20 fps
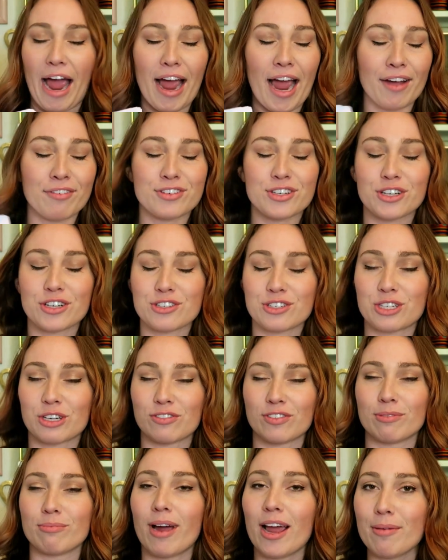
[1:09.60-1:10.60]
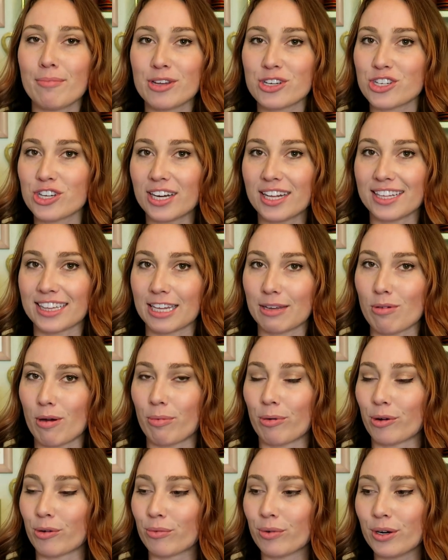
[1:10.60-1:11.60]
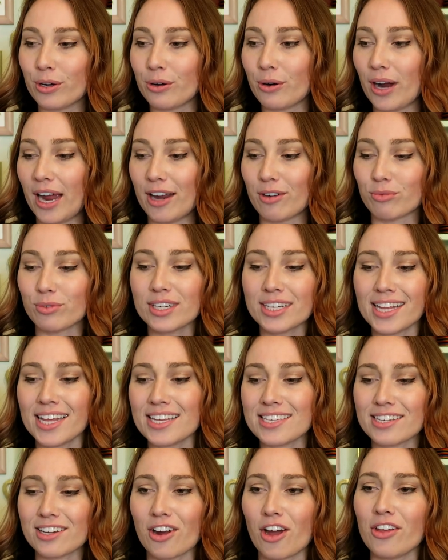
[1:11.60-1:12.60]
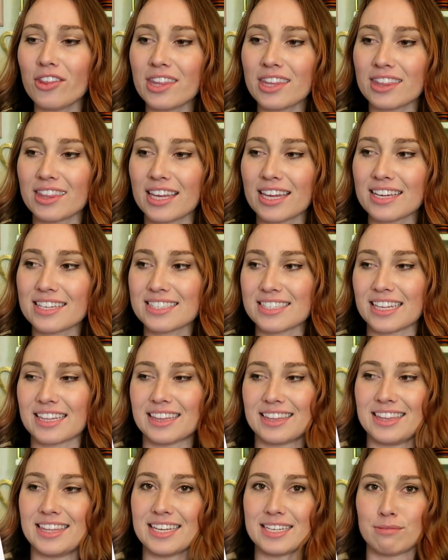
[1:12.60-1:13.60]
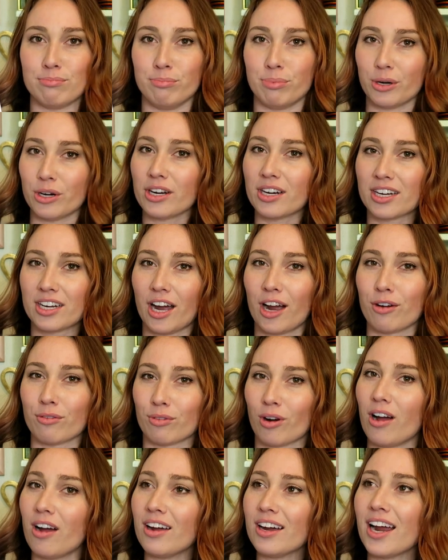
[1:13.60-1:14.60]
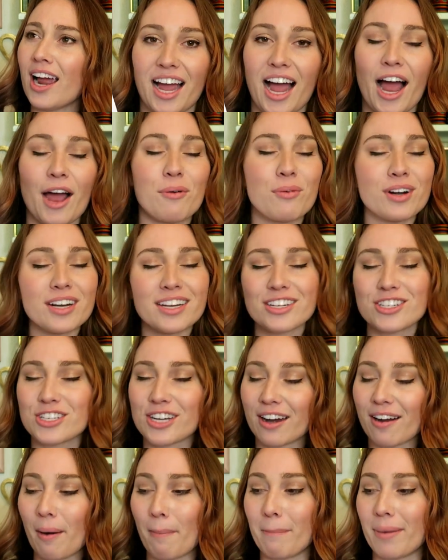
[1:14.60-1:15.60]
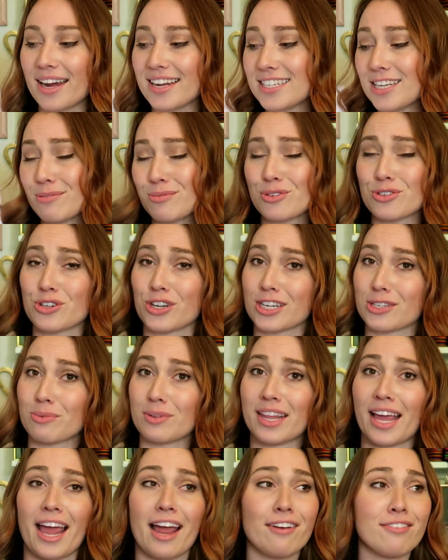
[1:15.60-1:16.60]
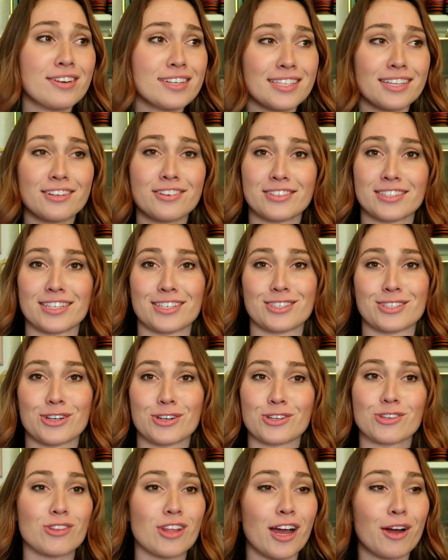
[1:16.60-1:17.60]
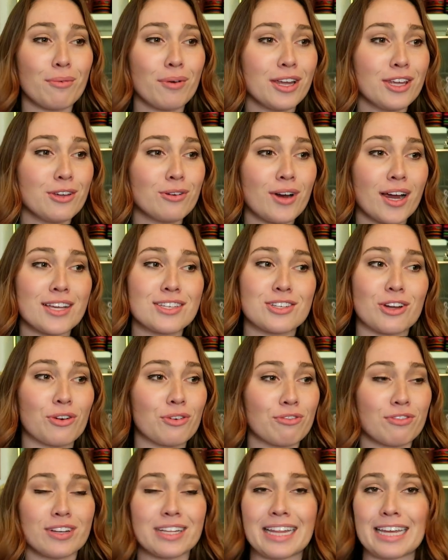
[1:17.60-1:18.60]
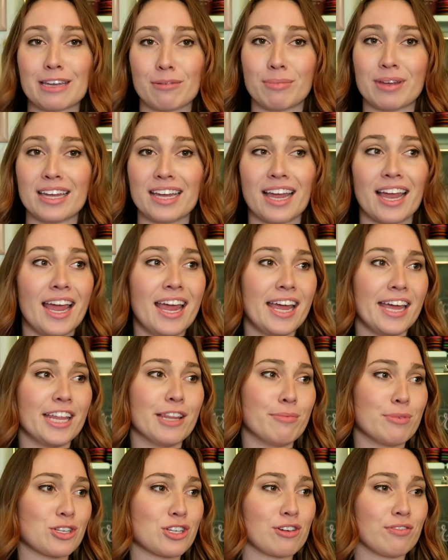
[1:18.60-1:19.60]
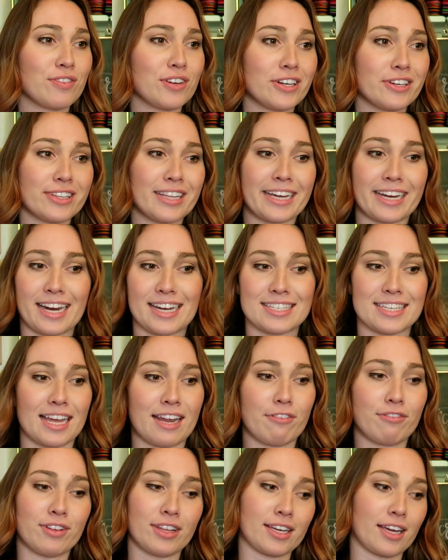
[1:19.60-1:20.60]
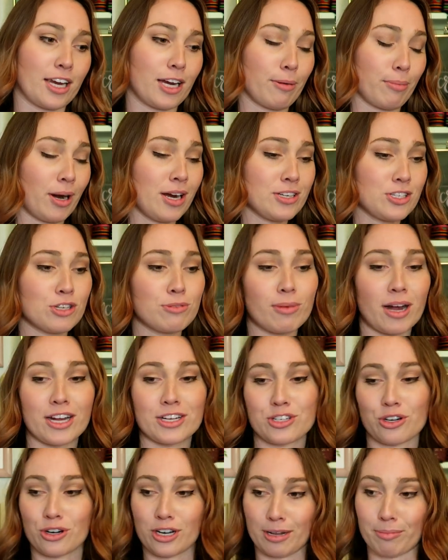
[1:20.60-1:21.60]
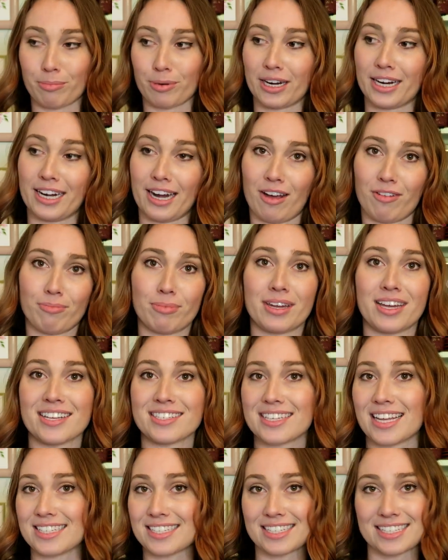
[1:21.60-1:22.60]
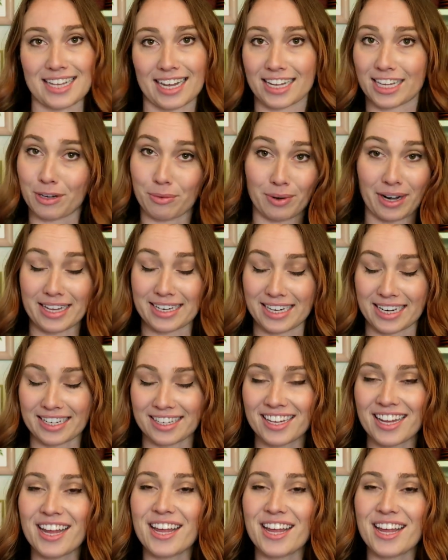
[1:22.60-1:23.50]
After serving my mission in Lima, Peru, and realizing all the things that this book got wrong, I wanted to share my tips and tricks with every single sister so that way you guys don't feel like me in the mission field, like I said, feeling like you brought too much or didn't bring enough, because that's exactly what I did.